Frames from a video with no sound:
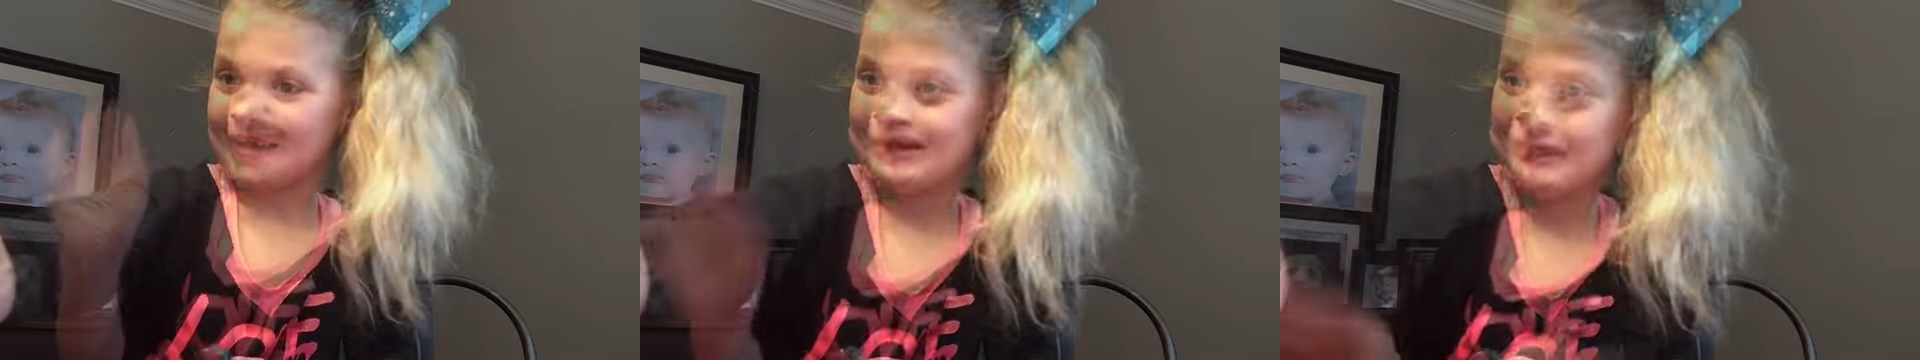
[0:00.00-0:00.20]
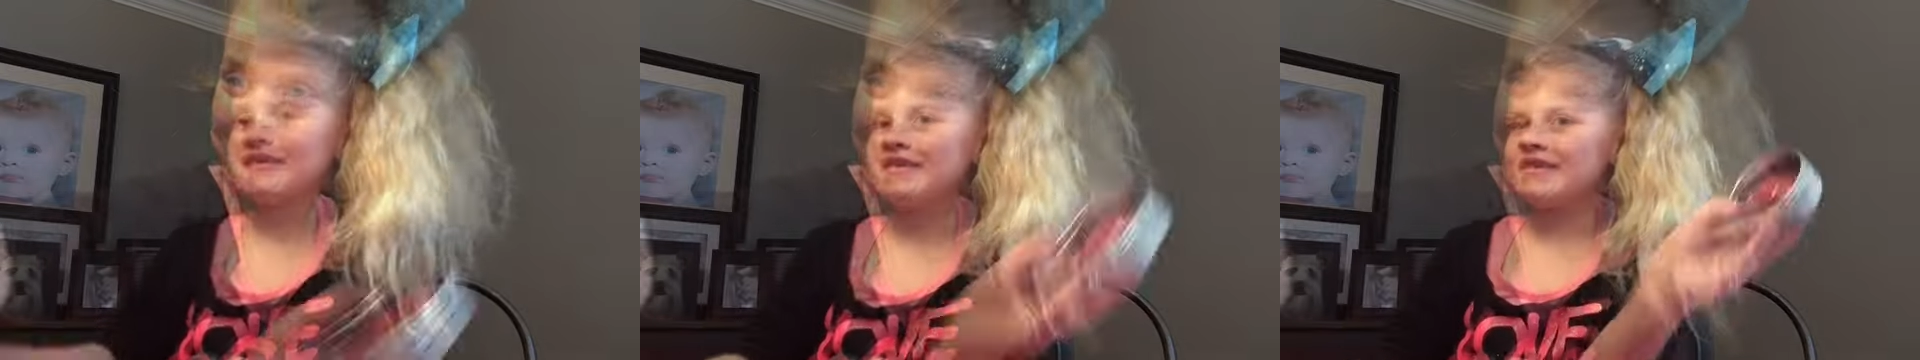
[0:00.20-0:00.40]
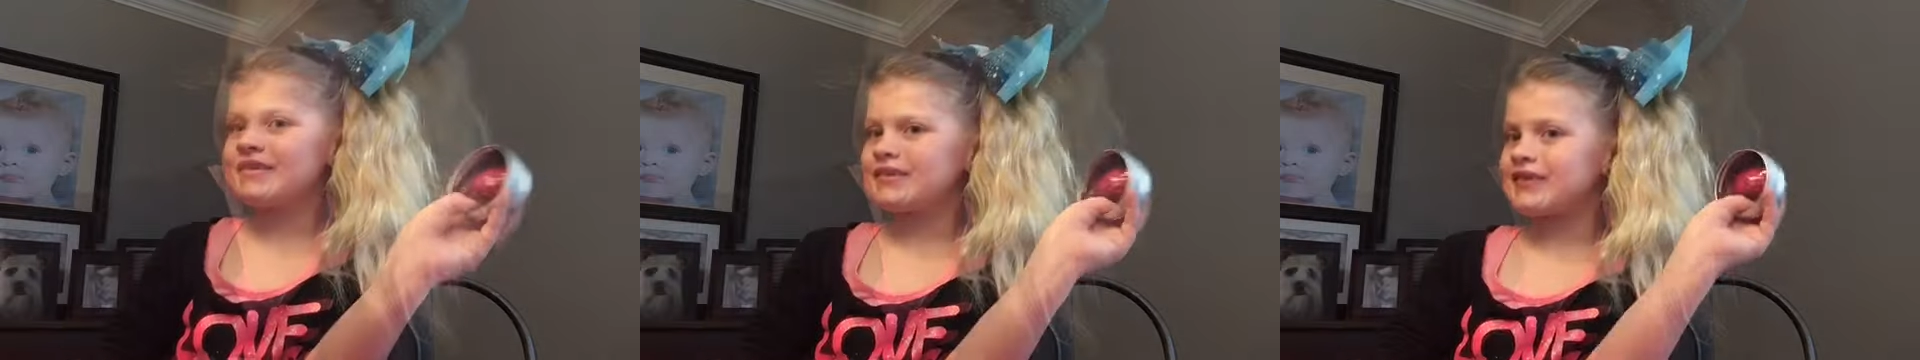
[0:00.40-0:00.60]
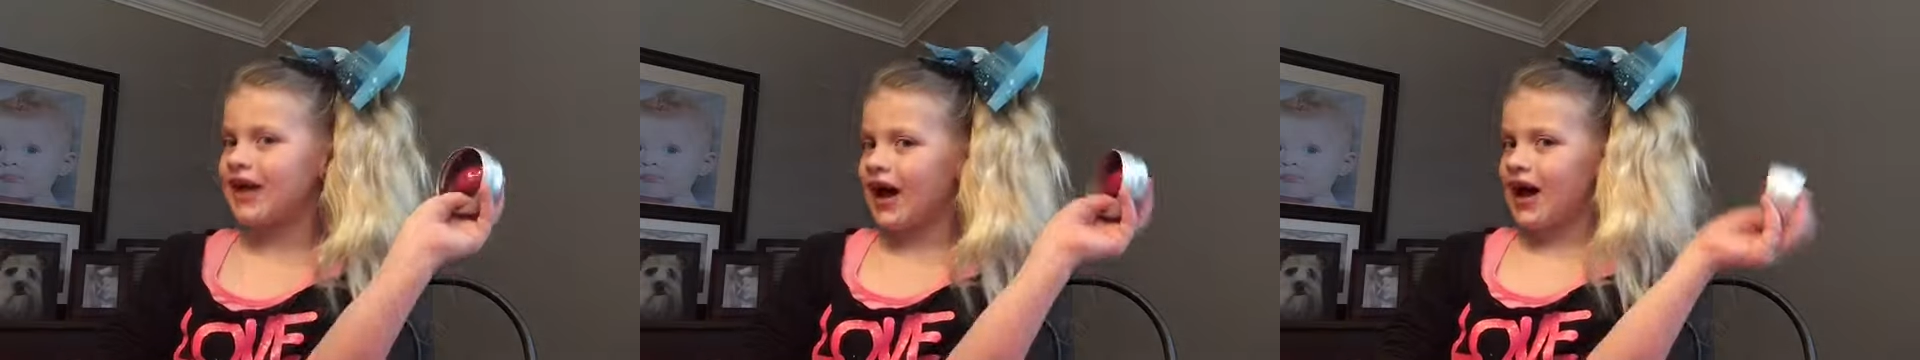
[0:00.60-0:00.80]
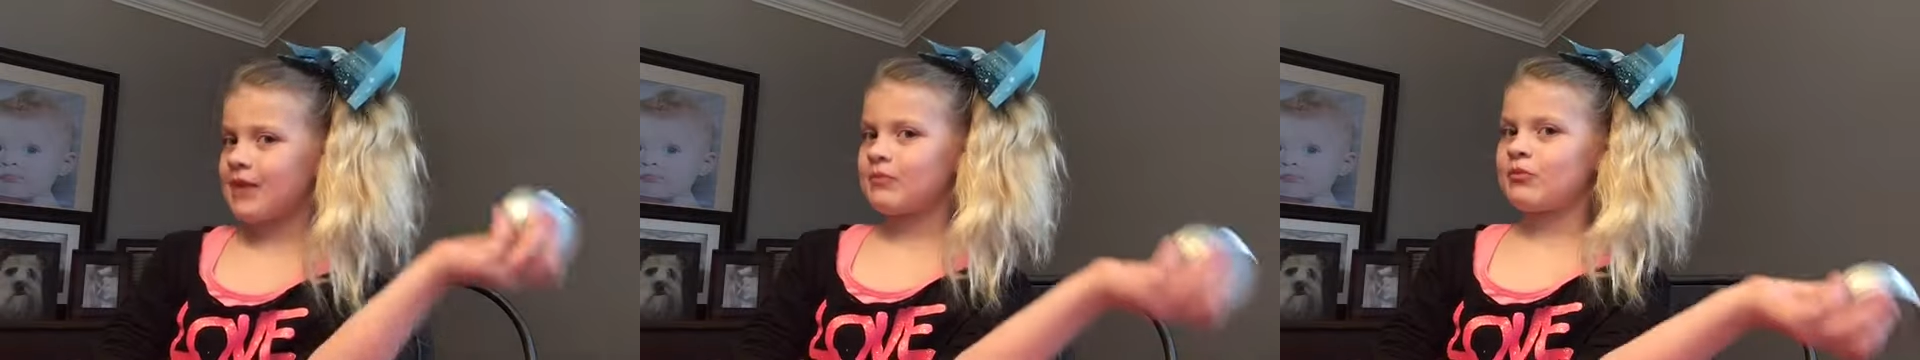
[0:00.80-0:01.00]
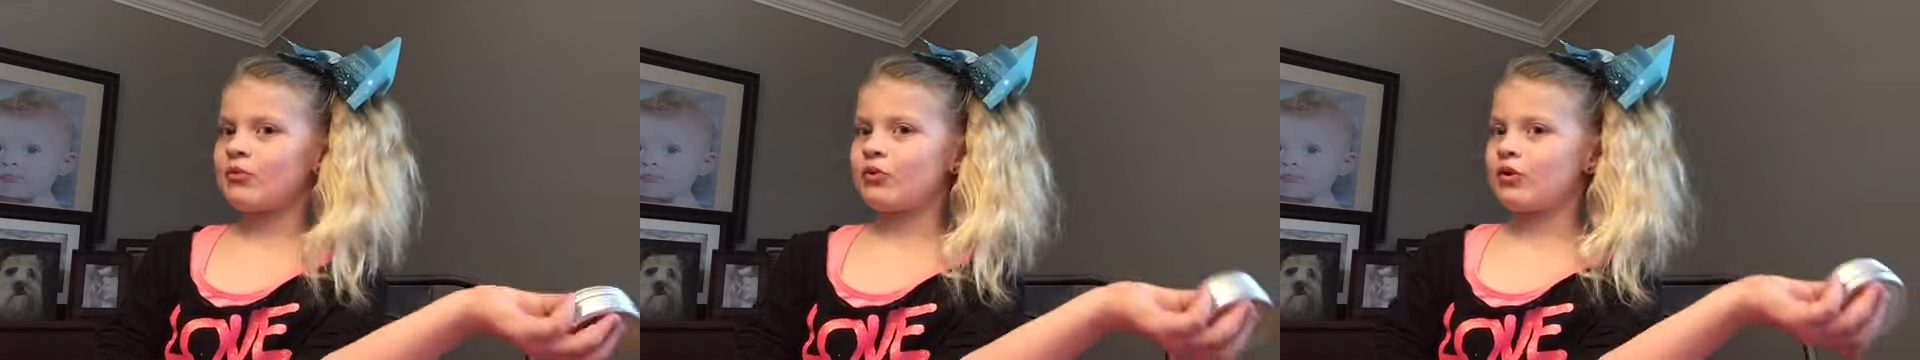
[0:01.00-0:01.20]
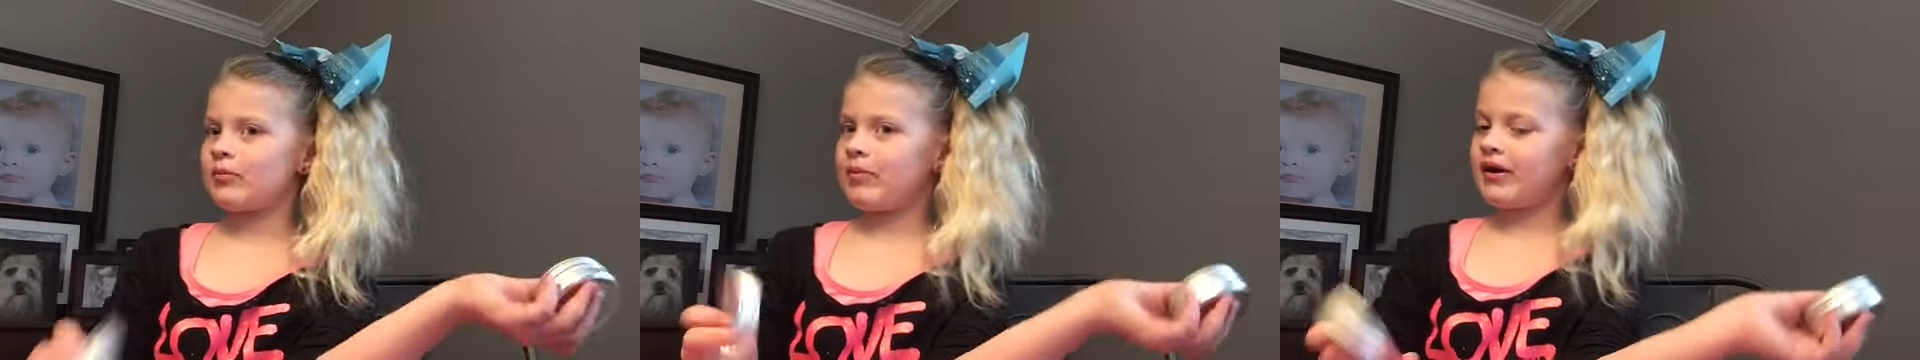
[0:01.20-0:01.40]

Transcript: The next slime or